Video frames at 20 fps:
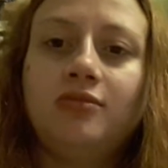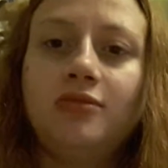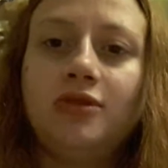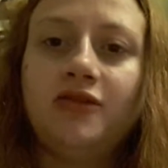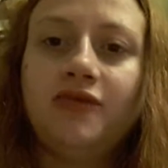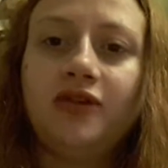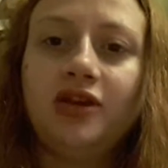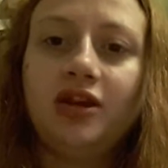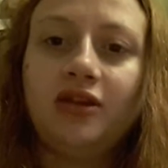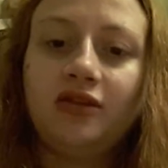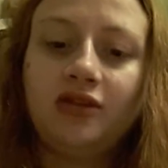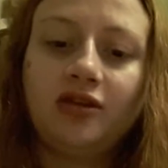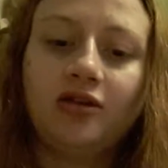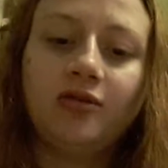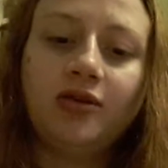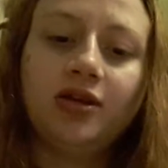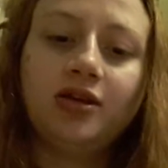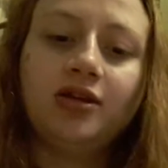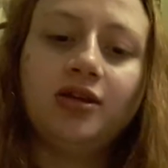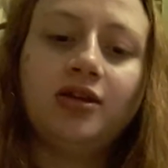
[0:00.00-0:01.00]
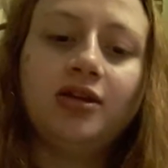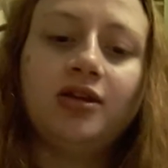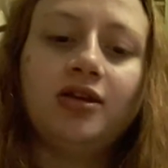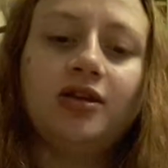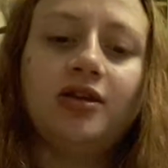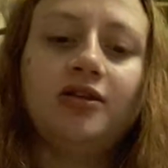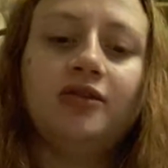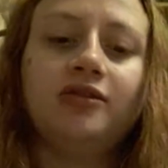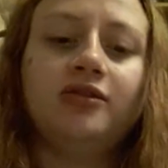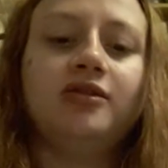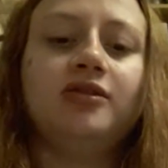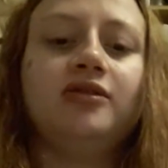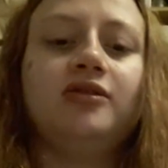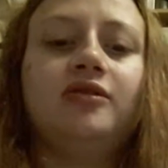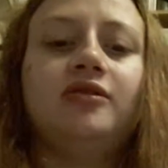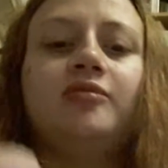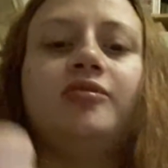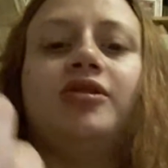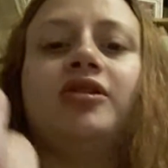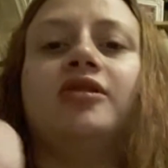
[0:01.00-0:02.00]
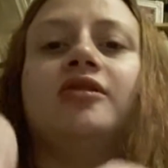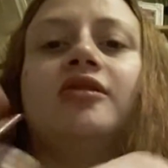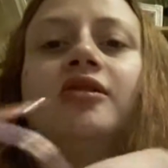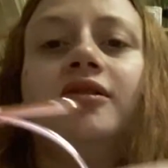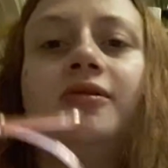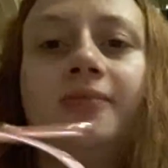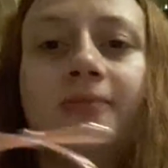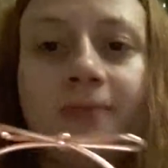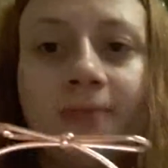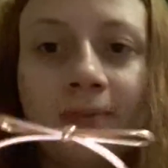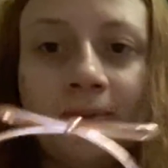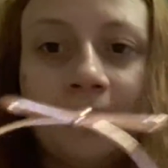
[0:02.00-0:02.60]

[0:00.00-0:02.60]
Lovely colour. This is the bracelet.